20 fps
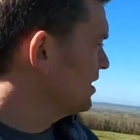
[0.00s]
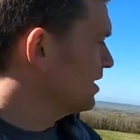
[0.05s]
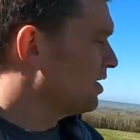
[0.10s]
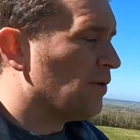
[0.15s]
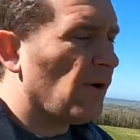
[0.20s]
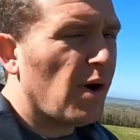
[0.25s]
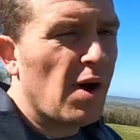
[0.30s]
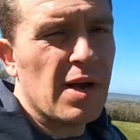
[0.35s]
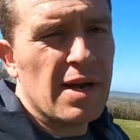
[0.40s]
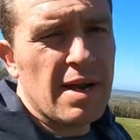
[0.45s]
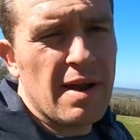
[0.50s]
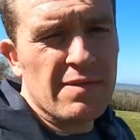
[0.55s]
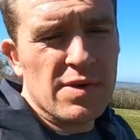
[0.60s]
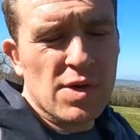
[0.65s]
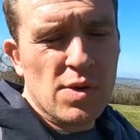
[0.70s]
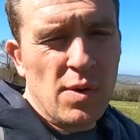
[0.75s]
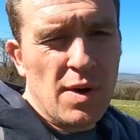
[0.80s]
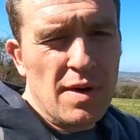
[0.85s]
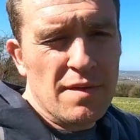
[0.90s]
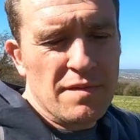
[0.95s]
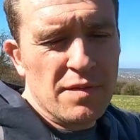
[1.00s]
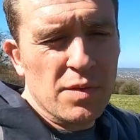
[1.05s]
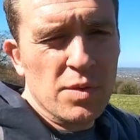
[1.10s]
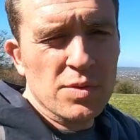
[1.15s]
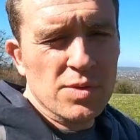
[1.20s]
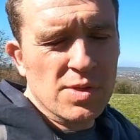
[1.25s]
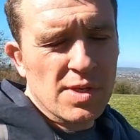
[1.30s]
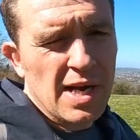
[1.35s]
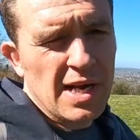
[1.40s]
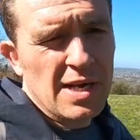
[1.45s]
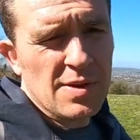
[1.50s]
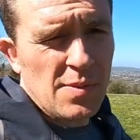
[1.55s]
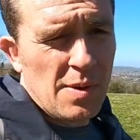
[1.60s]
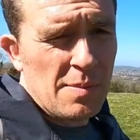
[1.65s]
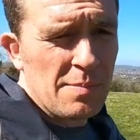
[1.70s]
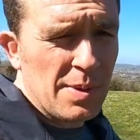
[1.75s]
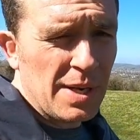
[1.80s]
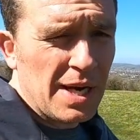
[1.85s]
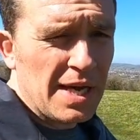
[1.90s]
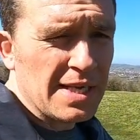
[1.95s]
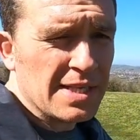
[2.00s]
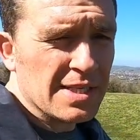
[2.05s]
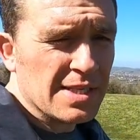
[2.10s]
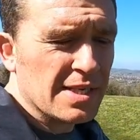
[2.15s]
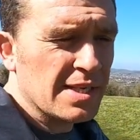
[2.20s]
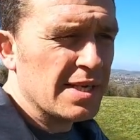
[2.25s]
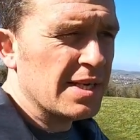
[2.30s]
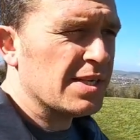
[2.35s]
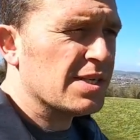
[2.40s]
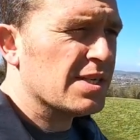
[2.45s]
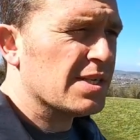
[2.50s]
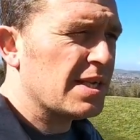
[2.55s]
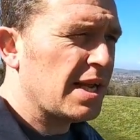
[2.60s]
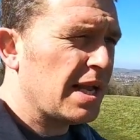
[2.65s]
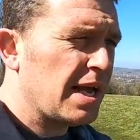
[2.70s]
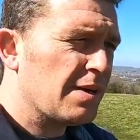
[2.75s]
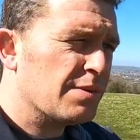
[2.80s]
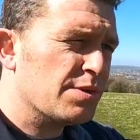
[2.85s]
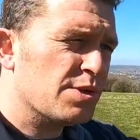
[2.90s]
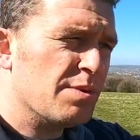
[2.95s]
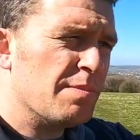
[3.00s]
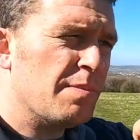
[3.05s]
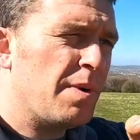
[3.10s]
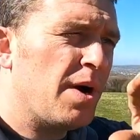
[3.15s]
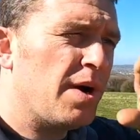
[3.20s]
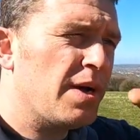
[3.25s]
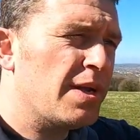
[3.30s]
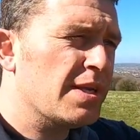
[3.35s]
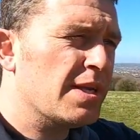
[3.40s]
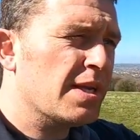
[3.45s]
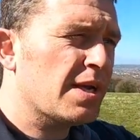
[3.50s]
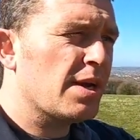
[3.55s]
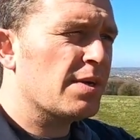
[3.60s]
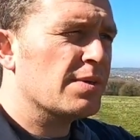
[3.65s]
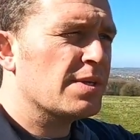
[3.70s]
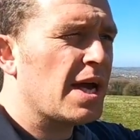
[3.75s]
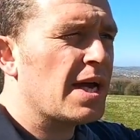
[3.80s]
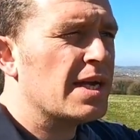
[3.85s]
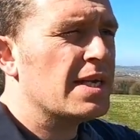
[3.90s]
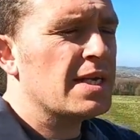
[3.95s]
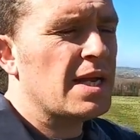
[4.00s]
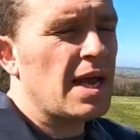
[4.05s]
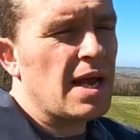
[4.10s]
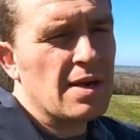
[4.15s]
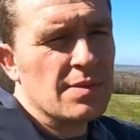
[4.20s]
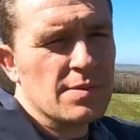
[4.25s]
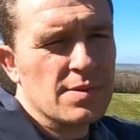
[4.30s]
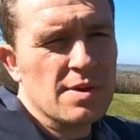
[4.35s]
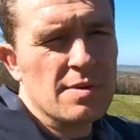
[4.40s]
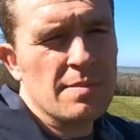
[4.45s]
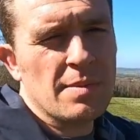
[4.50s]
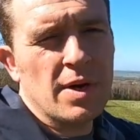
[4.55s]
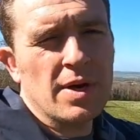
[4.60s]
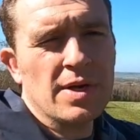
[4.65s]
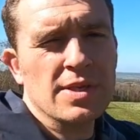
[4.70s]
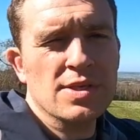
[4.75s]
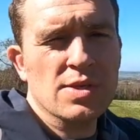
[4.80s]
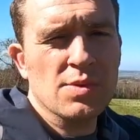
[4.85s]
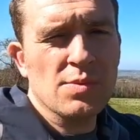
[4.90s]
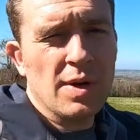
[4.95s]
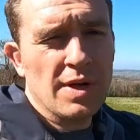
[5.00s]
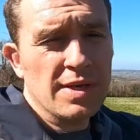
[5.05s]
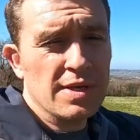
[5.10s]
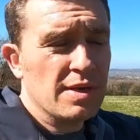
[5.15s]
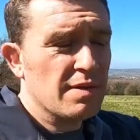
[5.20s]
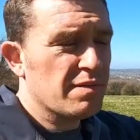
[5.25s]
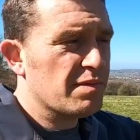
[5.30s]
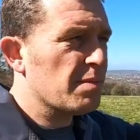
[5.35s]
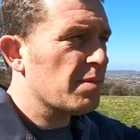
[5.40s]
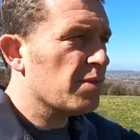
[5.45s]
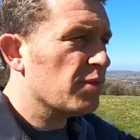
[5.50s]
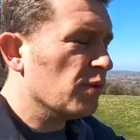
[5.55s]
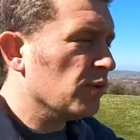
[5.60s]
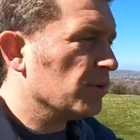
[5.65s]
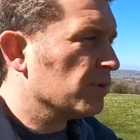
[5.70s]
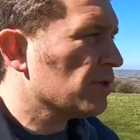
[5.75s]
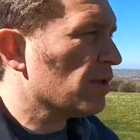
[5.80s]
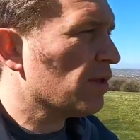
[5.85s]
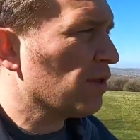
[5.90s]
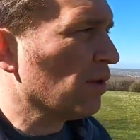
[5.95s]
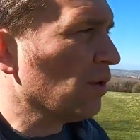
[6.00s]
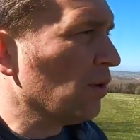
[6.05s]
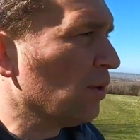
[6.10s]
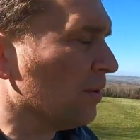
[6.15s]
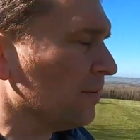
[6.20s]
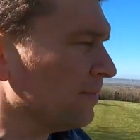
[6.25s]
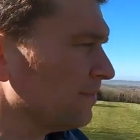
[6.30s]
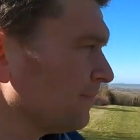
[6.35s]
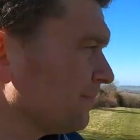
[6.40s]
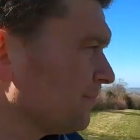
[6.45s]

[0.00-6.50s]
Your eye never quite falls on any one place and it just allows your mind, it goes hand in hand with your mind to wander from thought to thought.